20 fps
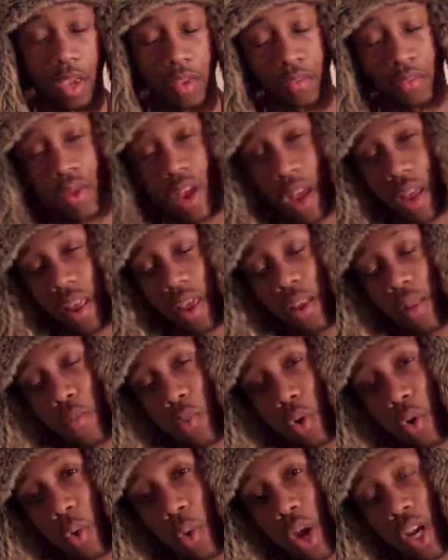If you got any
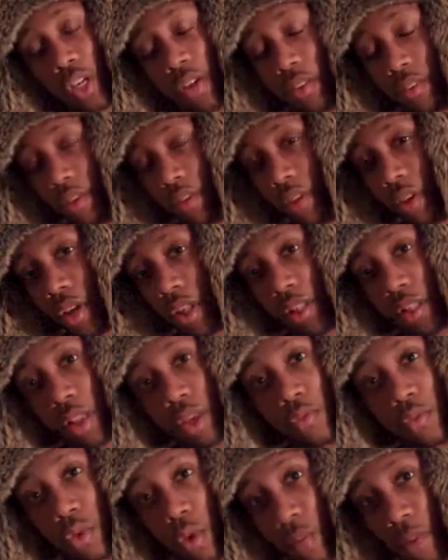more questions,
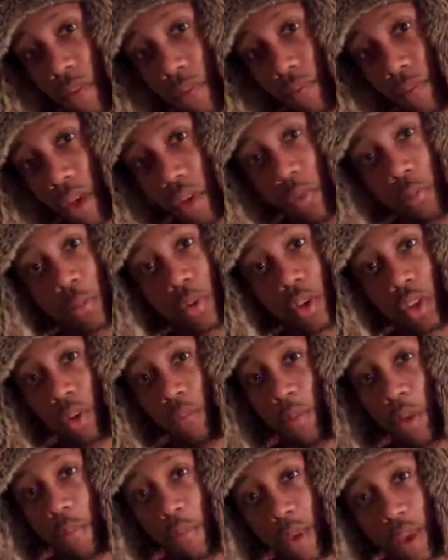leave it on my Facebook,
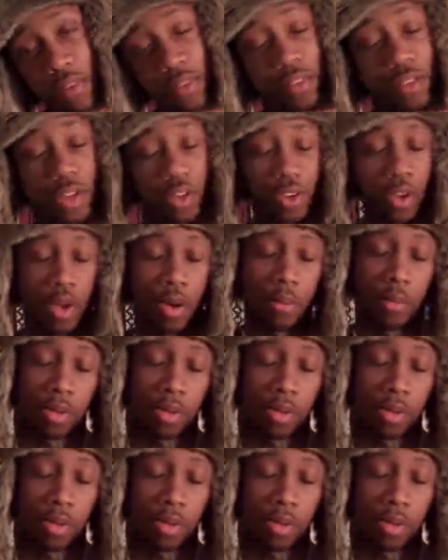give me a message,